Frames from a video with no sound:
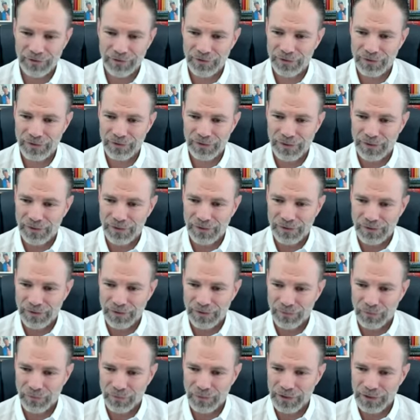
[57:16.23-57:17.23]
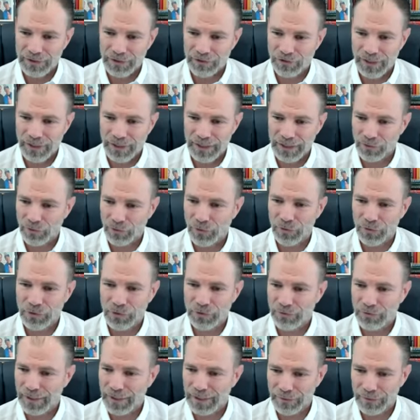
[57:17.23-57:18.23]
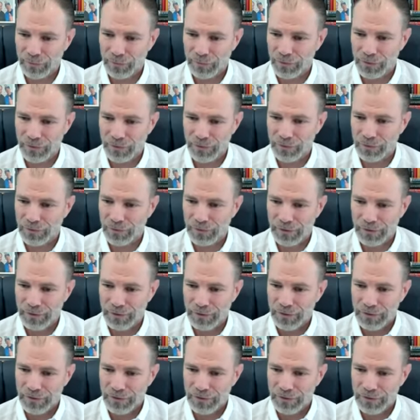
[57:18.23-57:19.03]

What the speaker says: that we attract all around the world.